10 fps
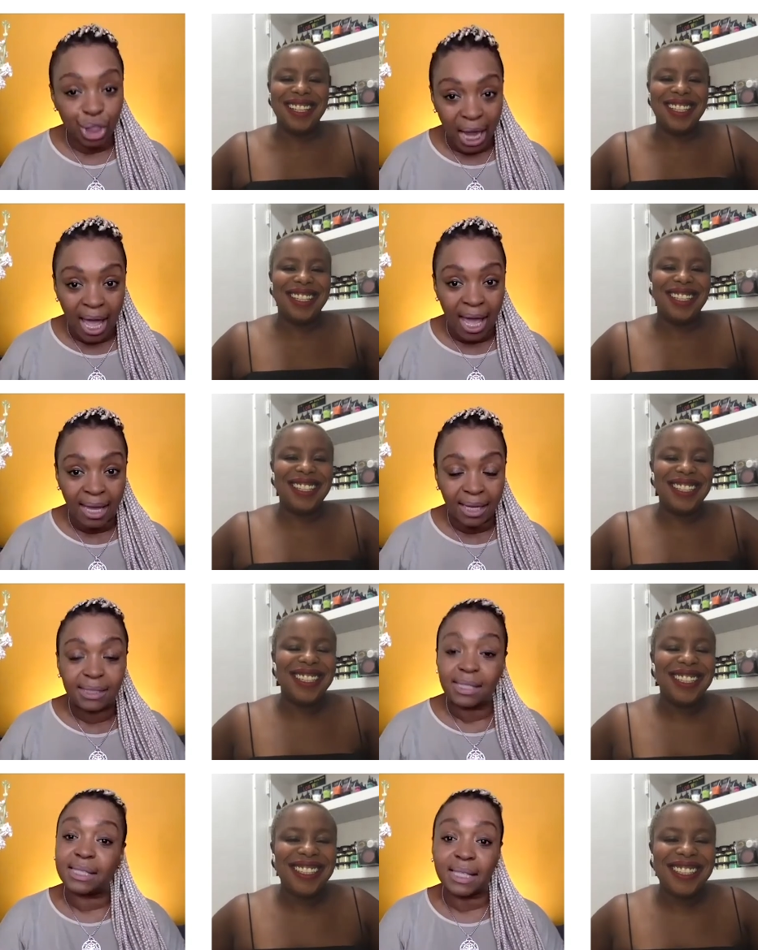Speaker 1: shy to
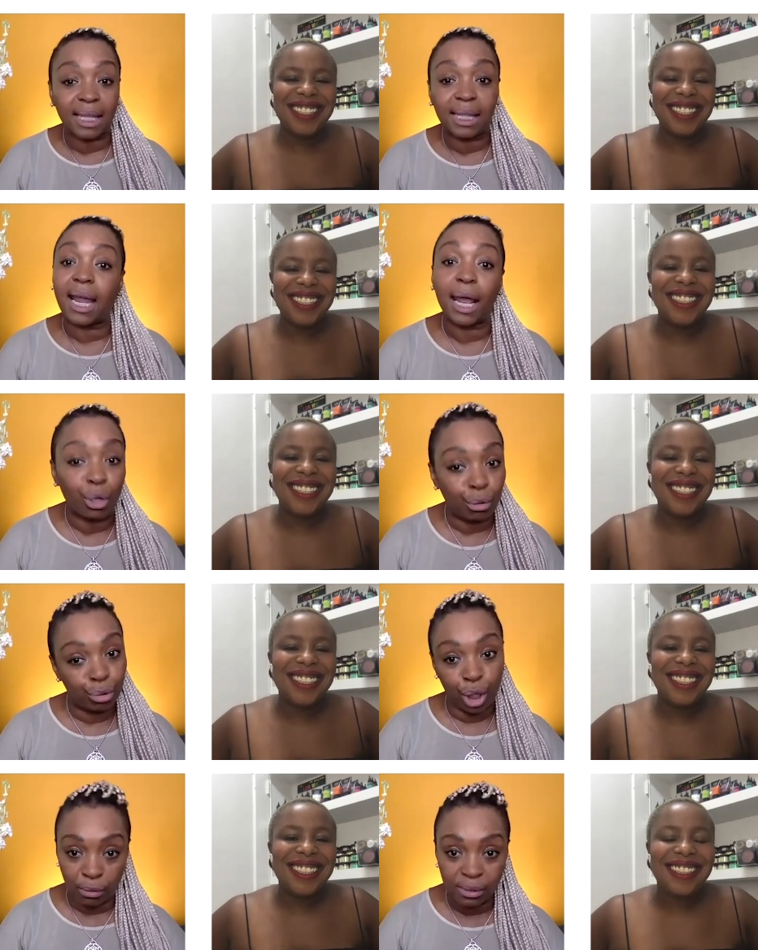say that I don't
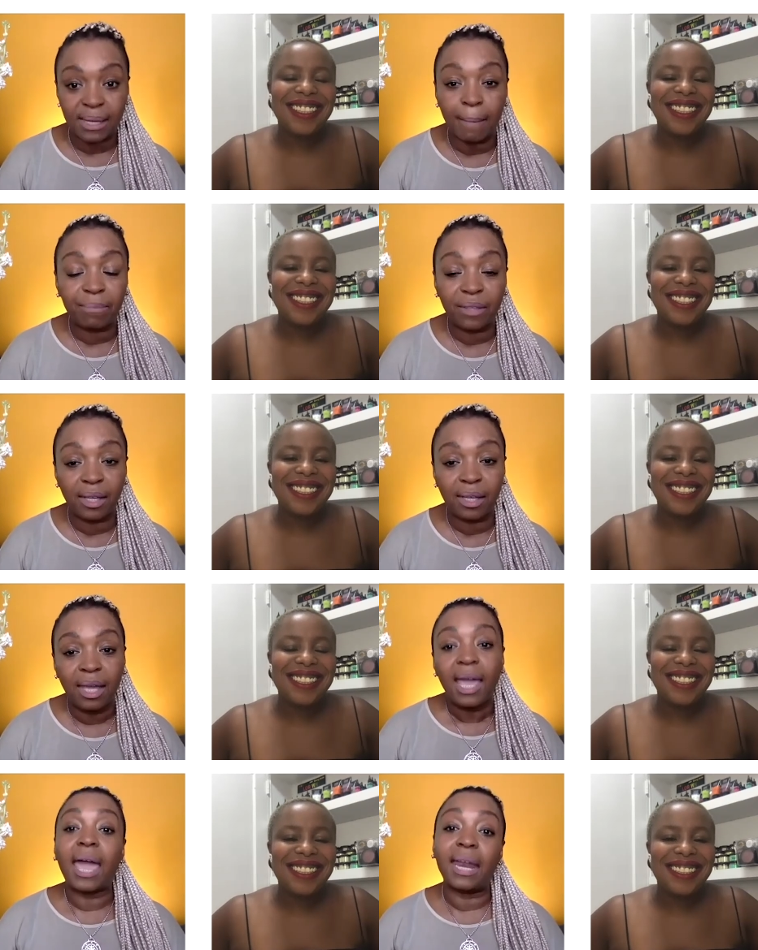know something
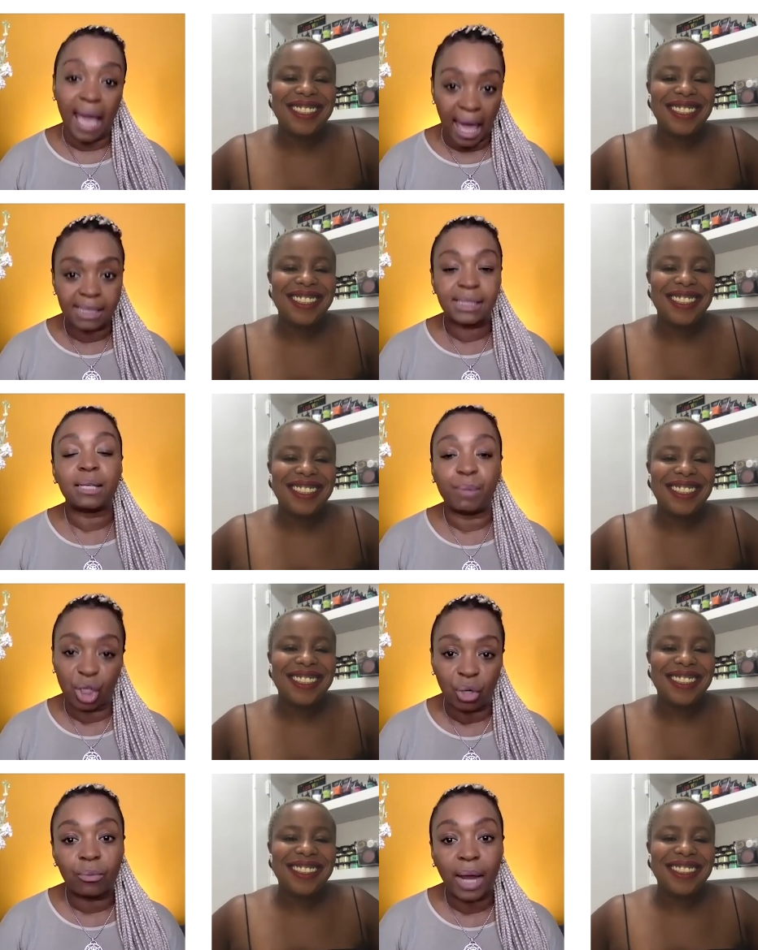and ask to be
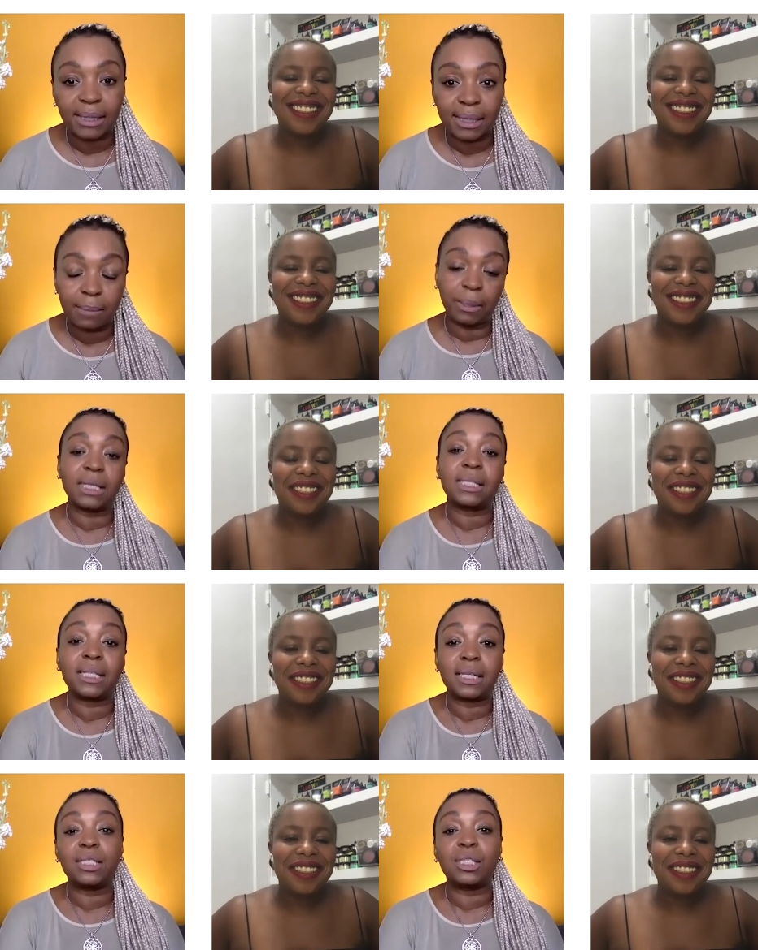corrected because it
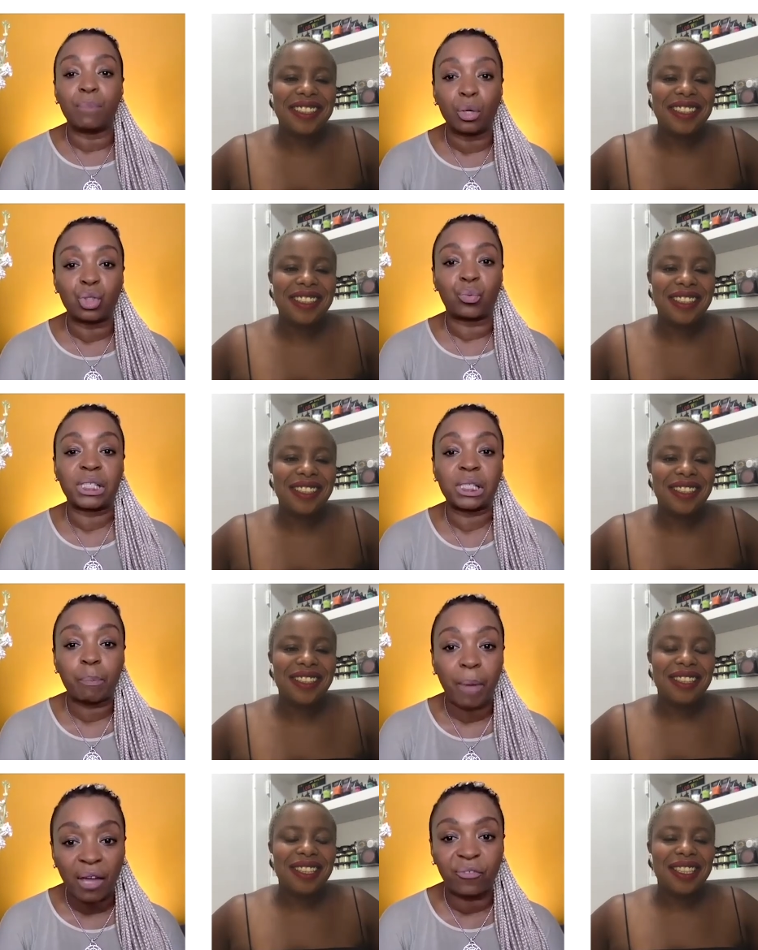is the most
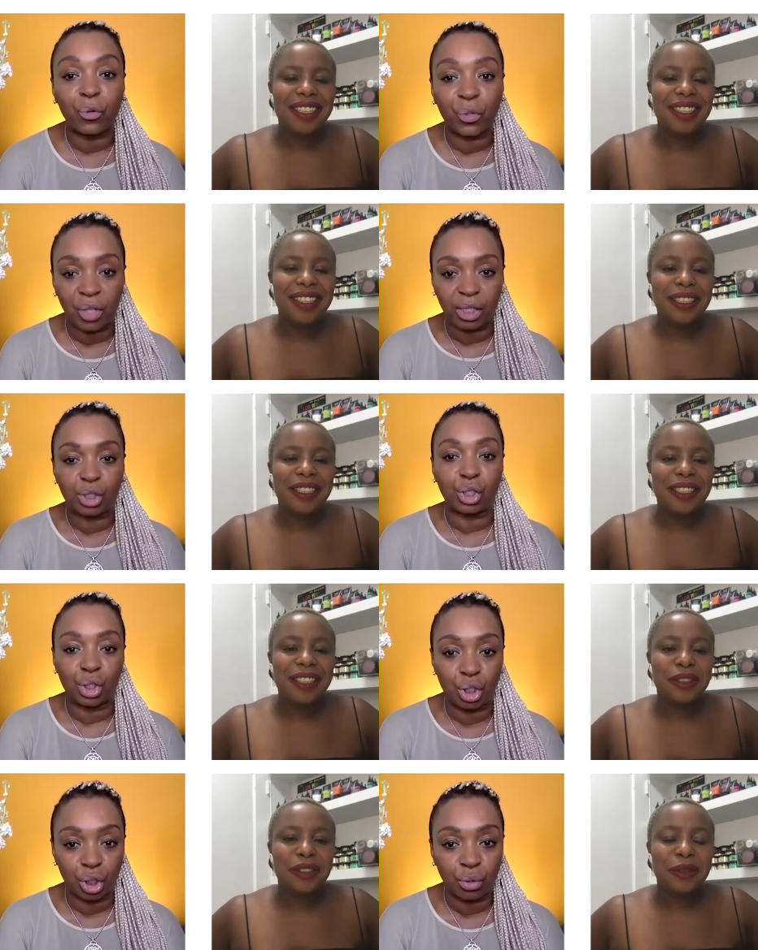respectful thing to
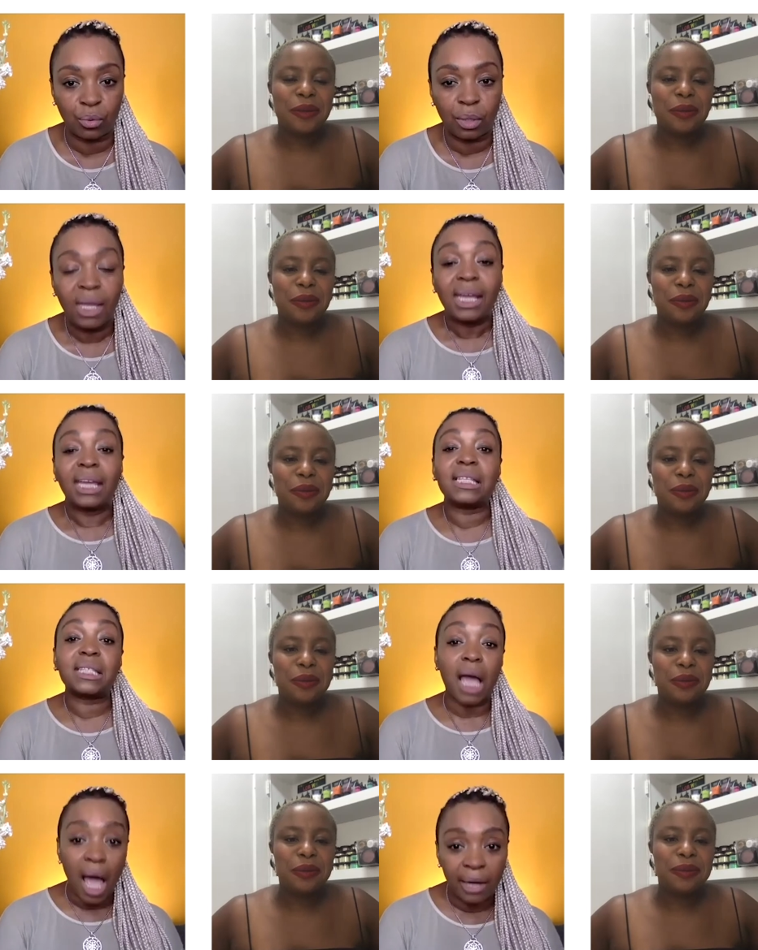do is to
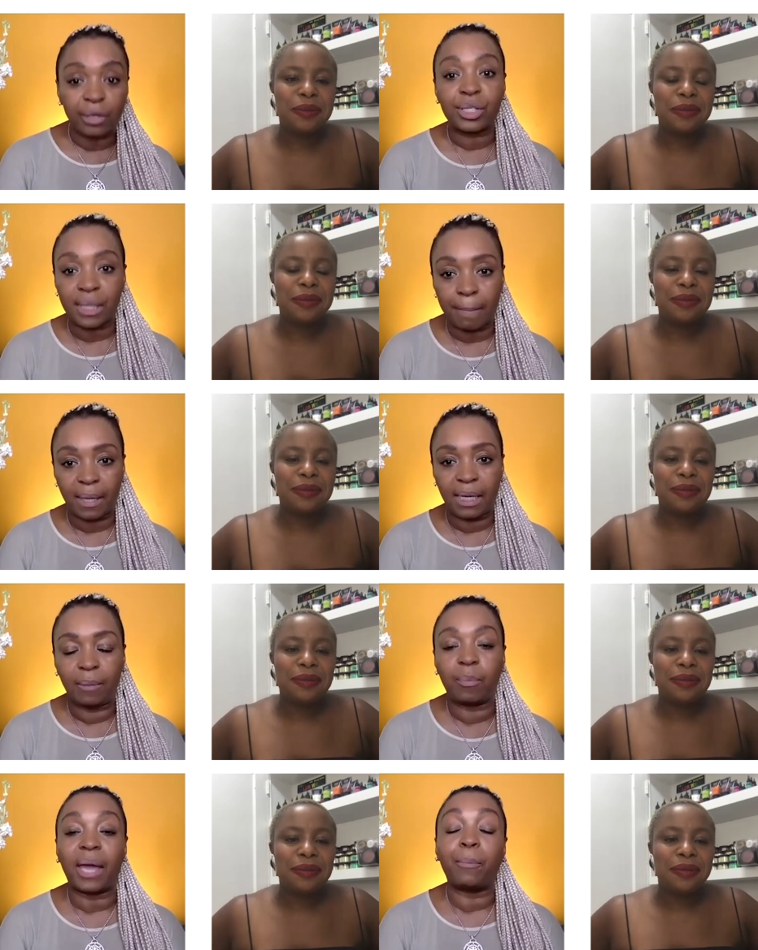honor somebody
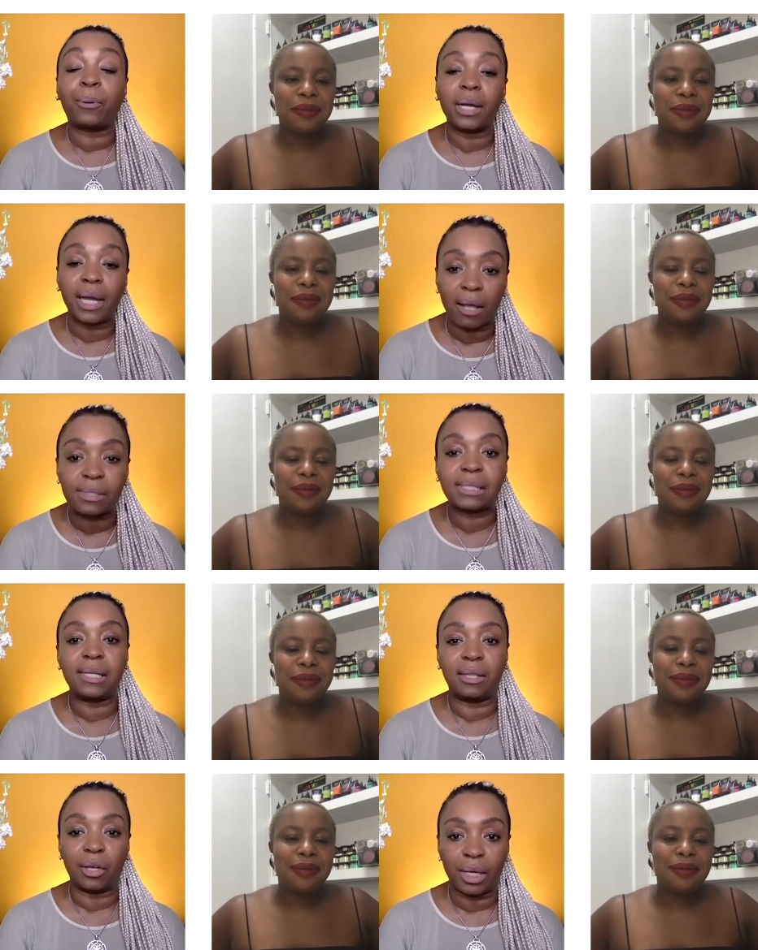by pronouncing
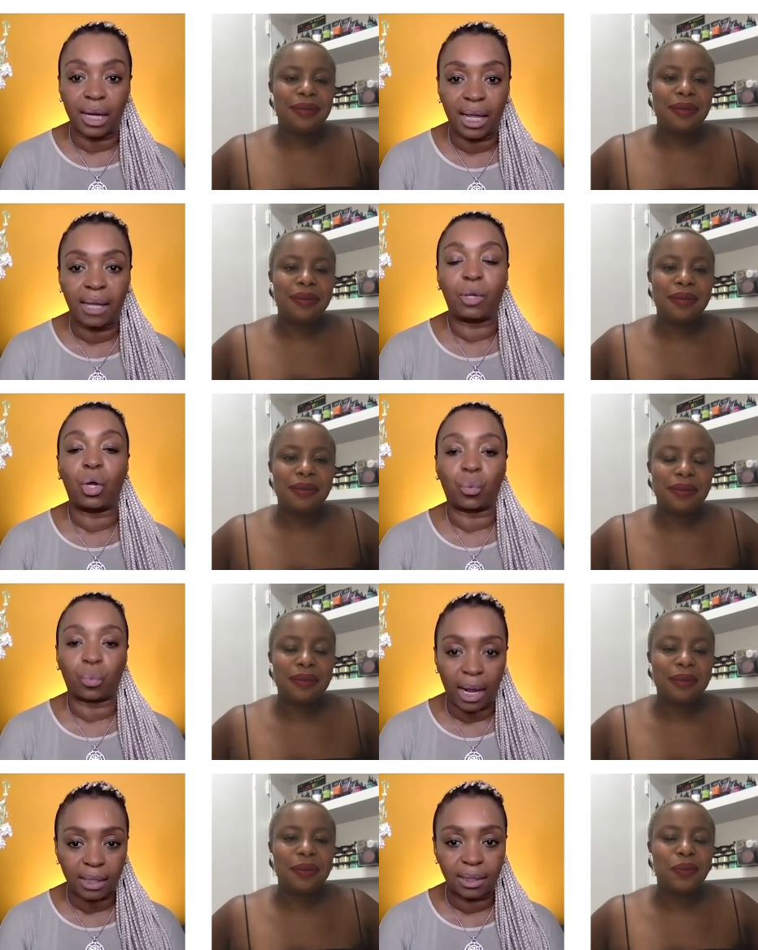their name
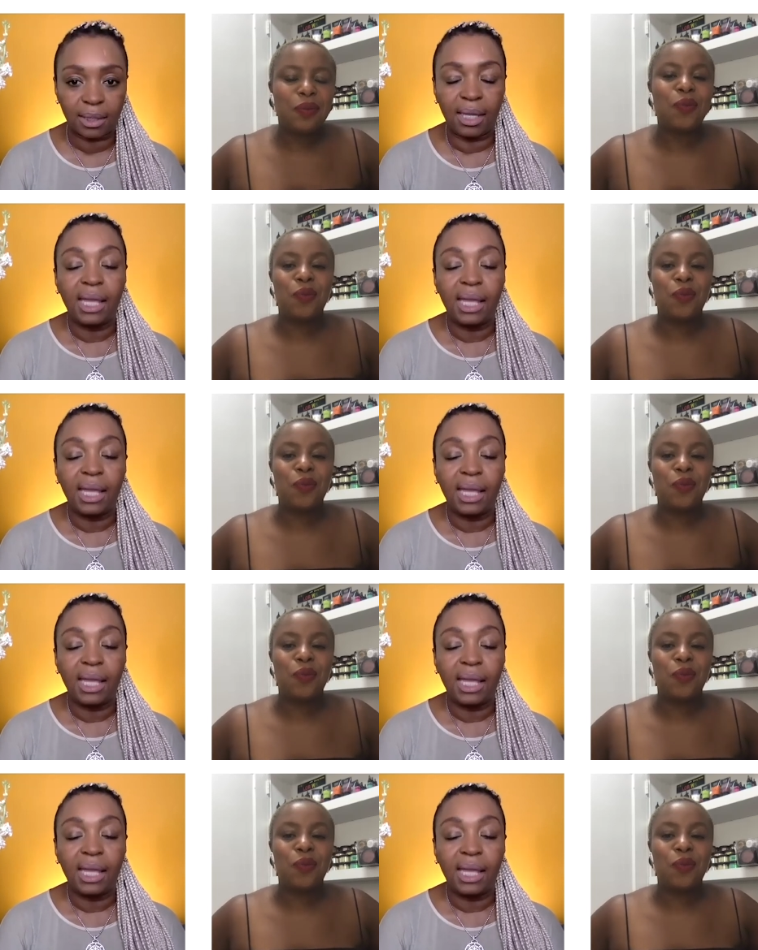correctly.